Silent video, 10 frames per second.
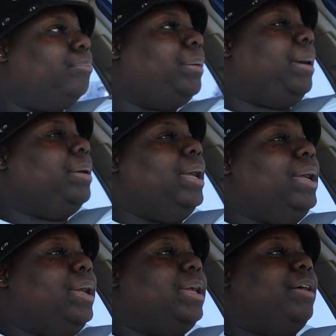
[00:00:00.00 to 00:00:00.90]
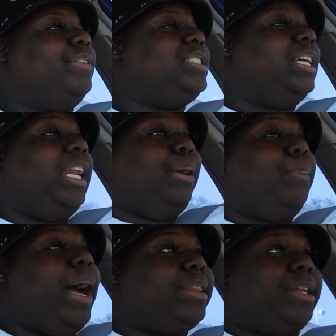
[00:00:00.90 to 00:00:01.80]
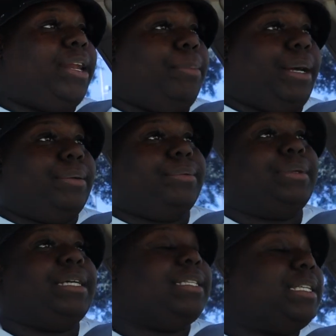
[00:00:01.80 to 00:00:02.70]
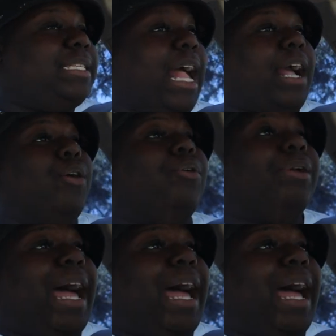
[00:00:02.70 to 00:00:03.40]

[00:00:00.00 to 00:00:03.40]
baby ain't giving chili weather no more. Cause it's not cool